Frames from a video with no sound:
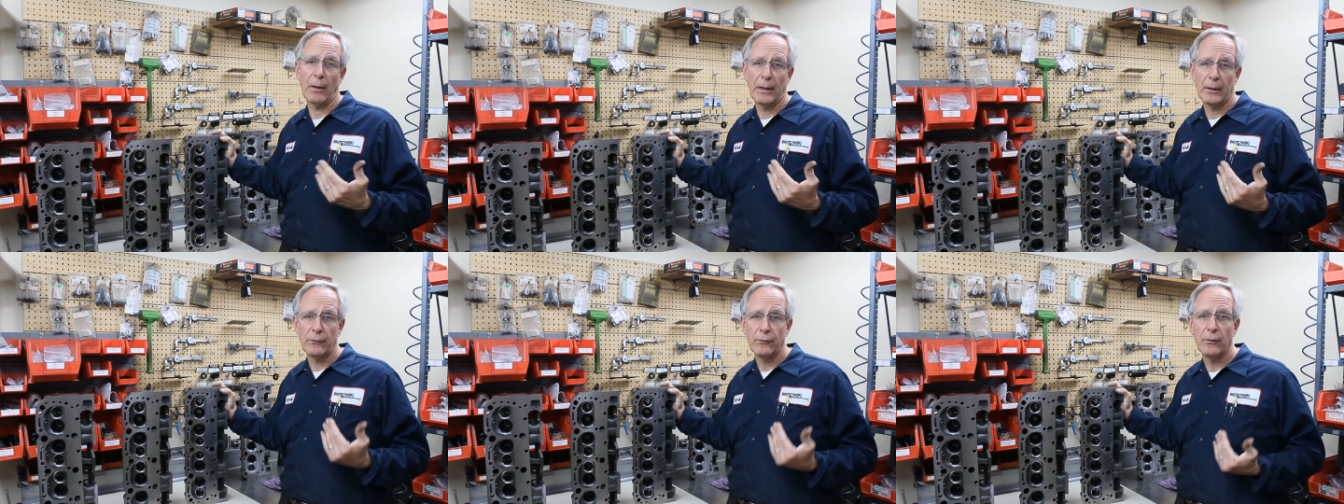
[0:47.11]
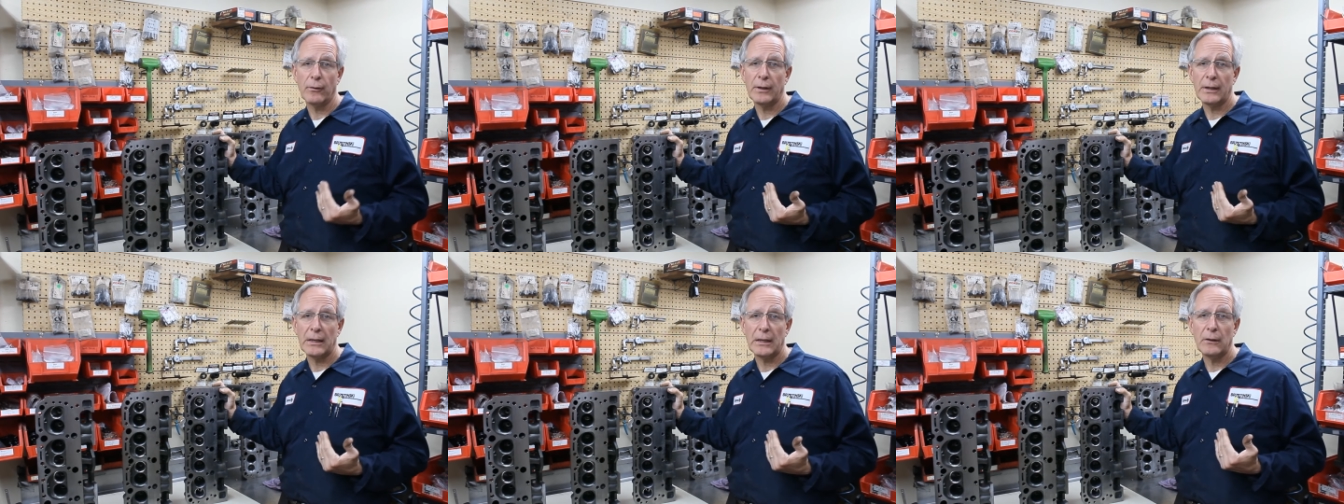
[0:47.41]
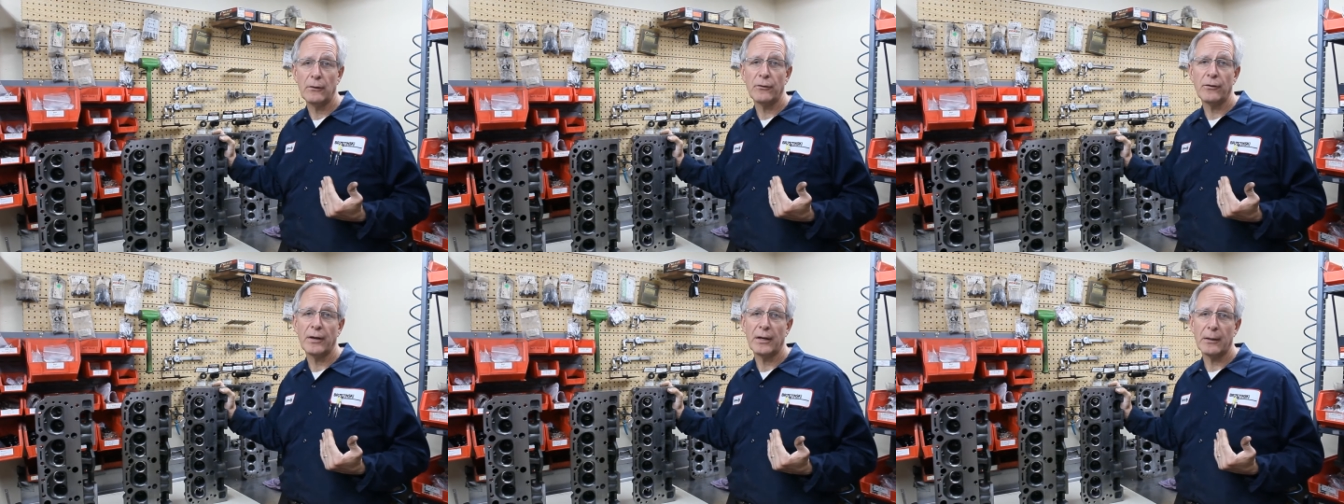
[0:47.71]
line to the
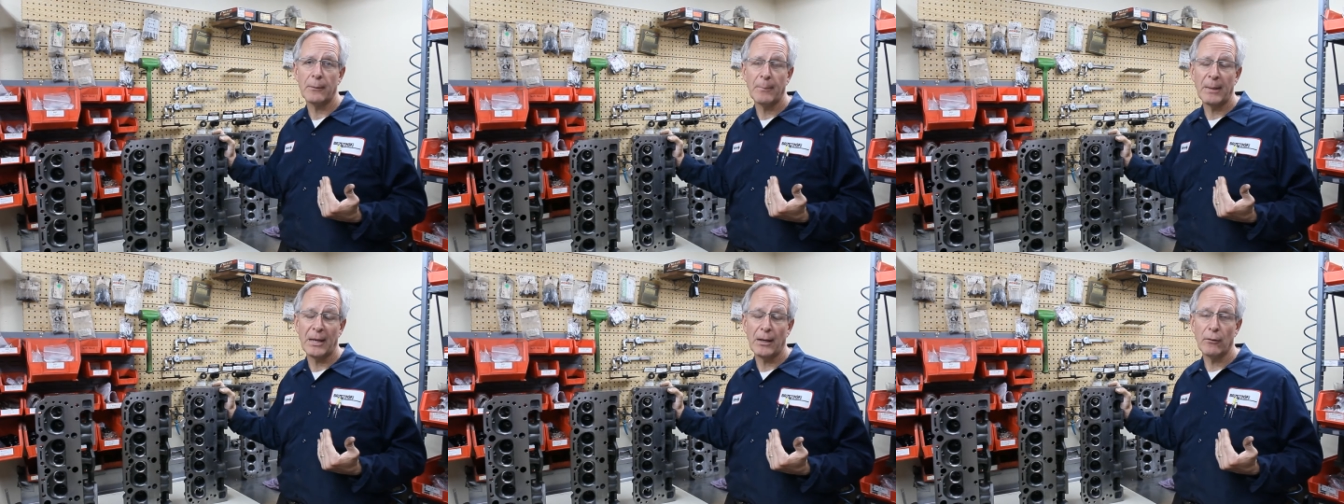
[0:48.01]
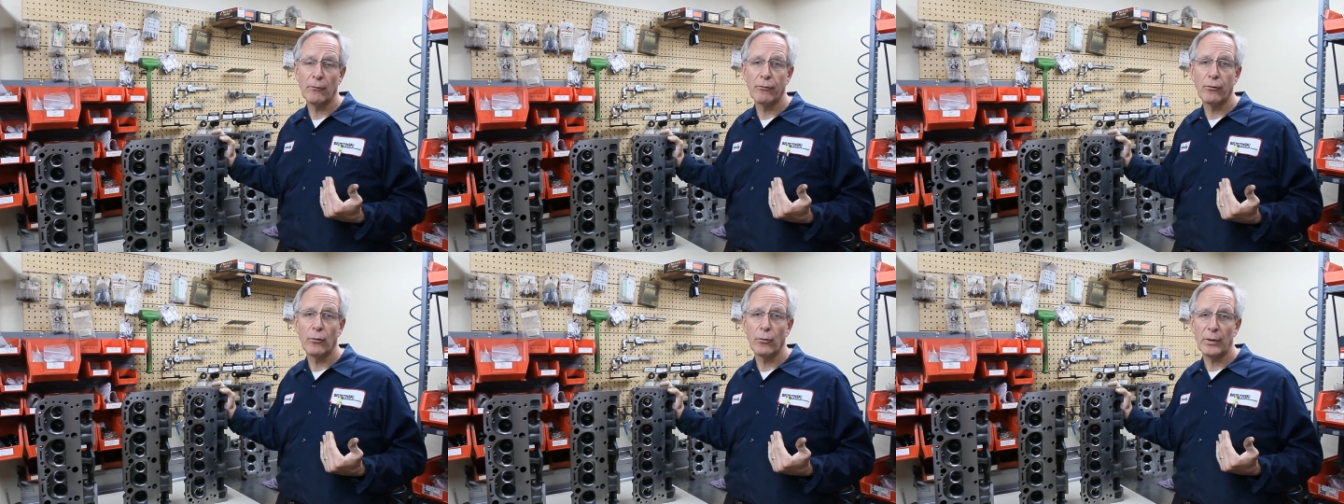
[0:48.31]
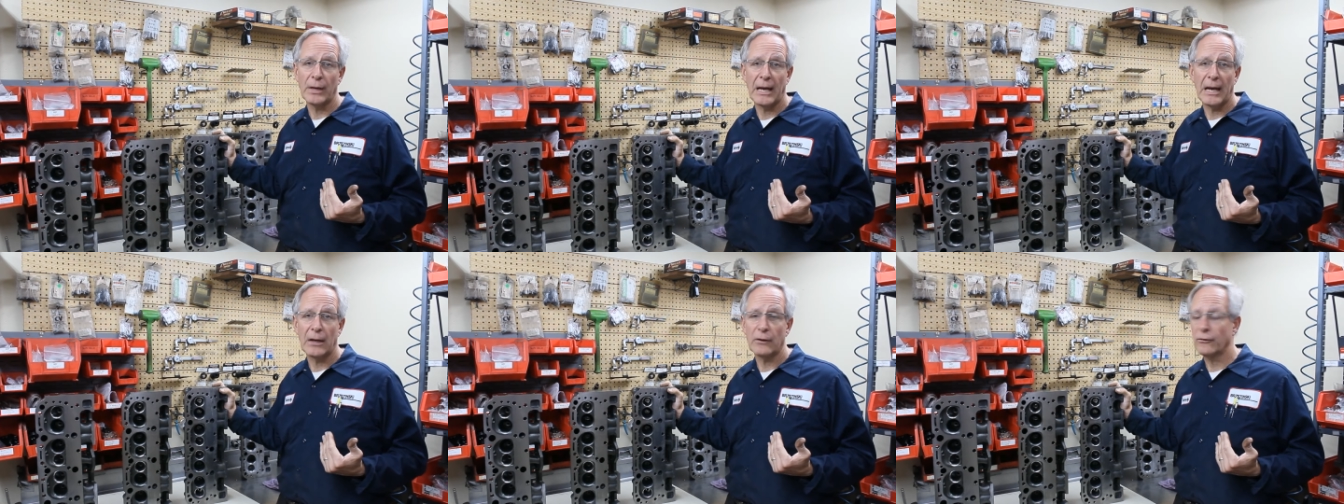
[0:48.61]
intake
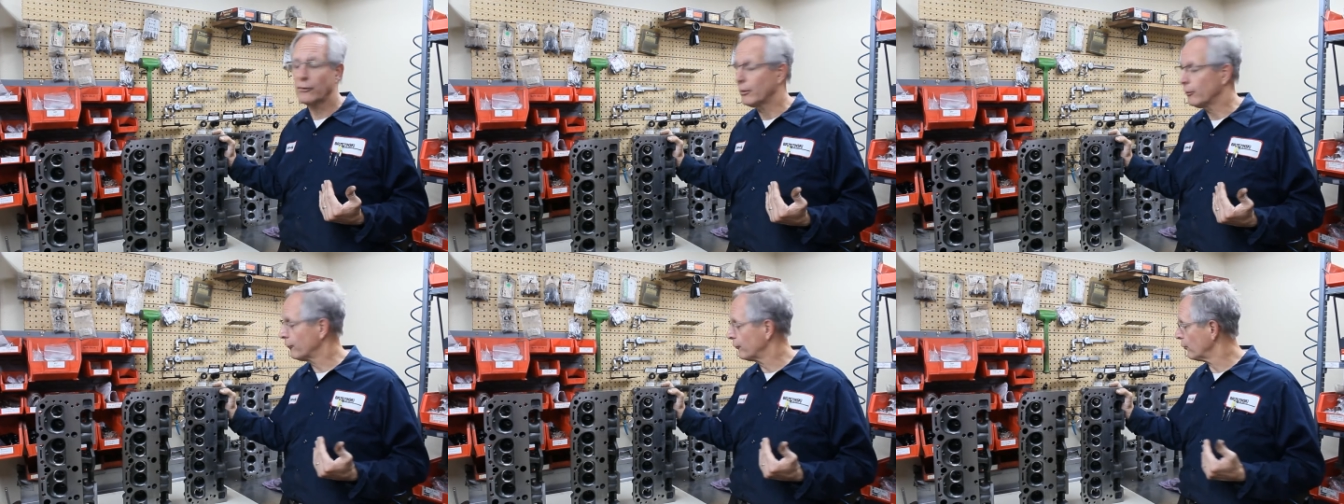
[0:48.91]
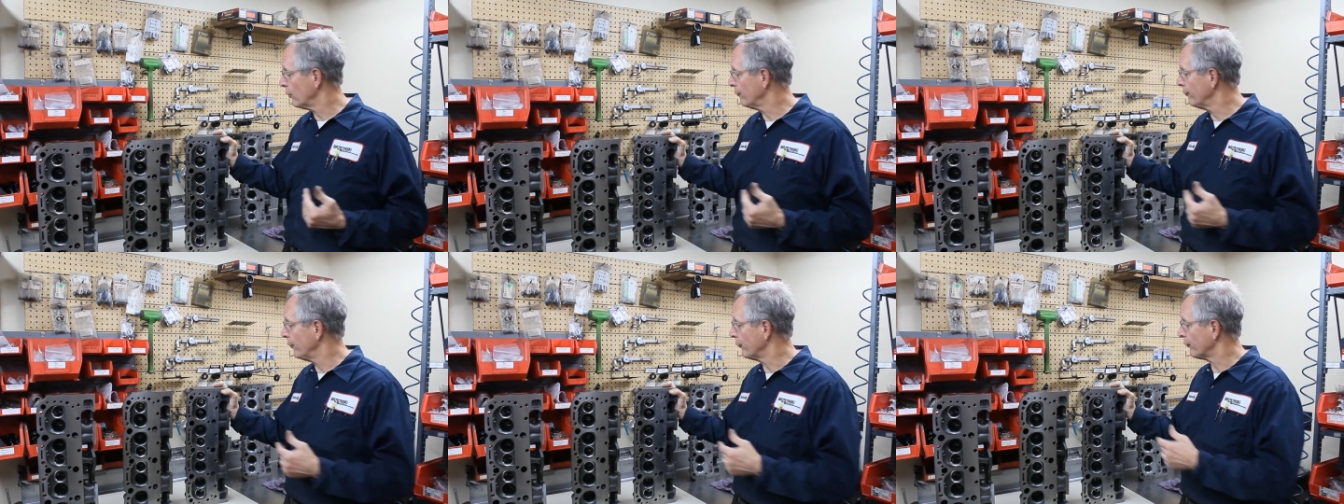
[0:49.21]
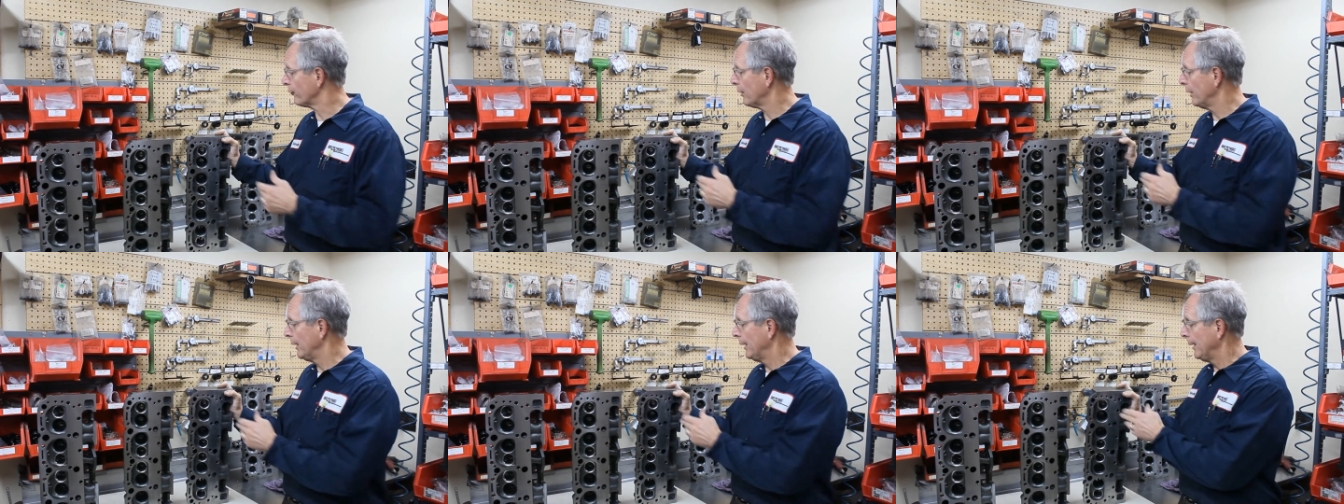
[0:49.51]
manifold gasket
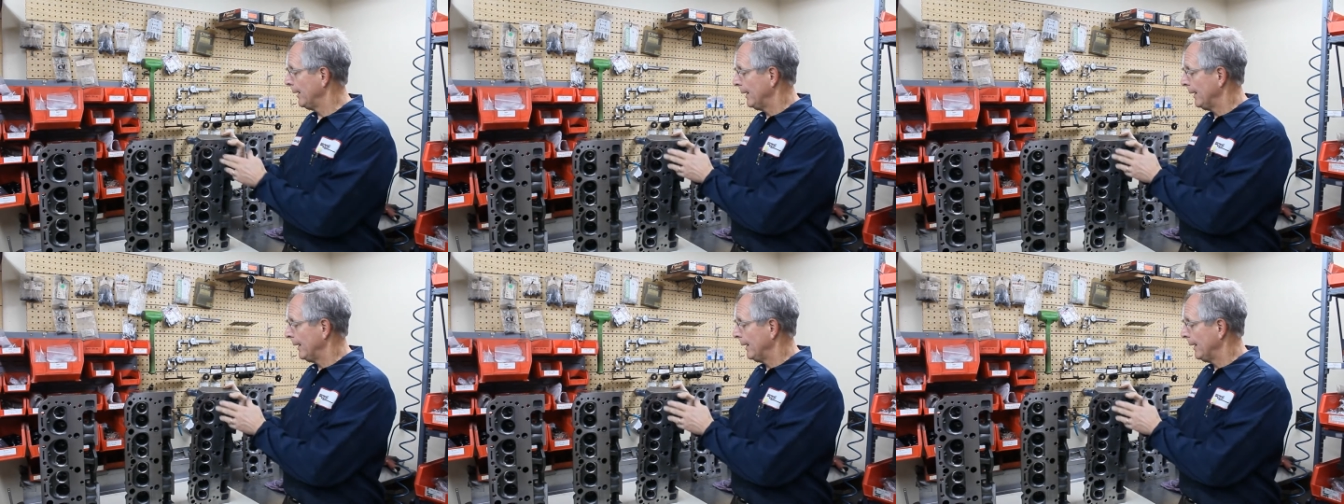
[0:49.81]
surface.